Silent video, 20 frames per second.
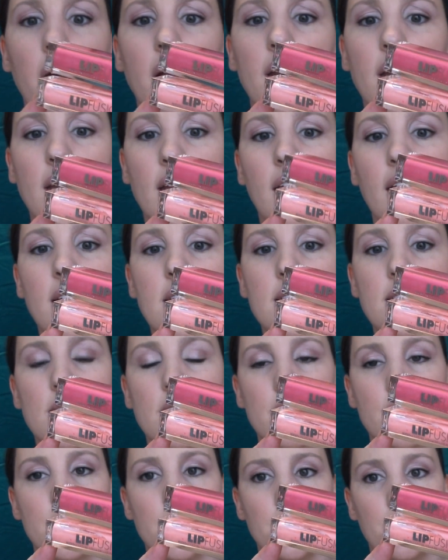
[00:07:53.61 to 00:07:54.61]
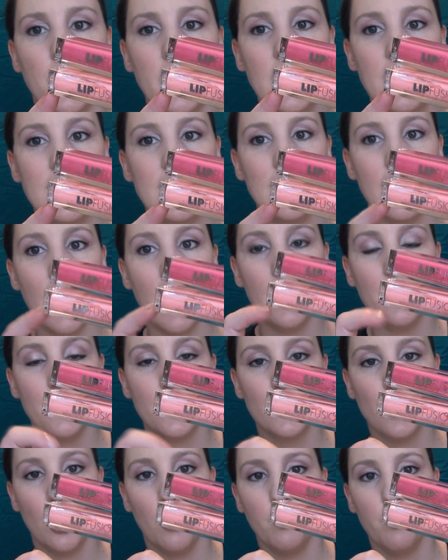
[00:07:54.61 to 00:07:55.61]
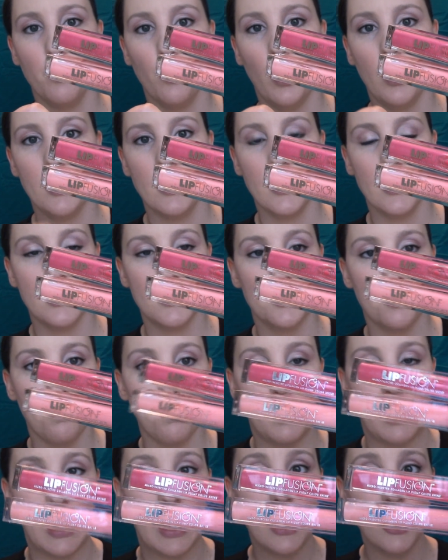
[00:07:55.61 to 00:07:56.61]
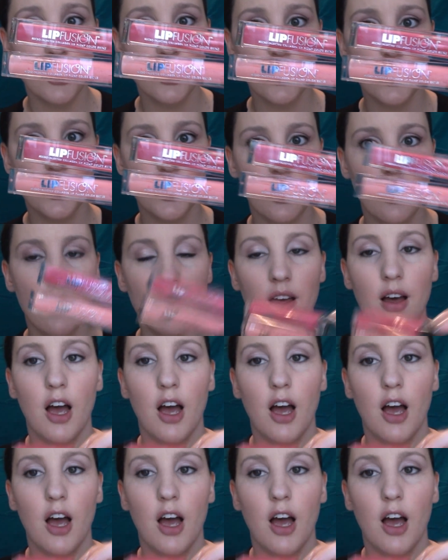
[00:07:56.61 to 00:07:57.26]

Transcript: one is sweet and the top one is blush.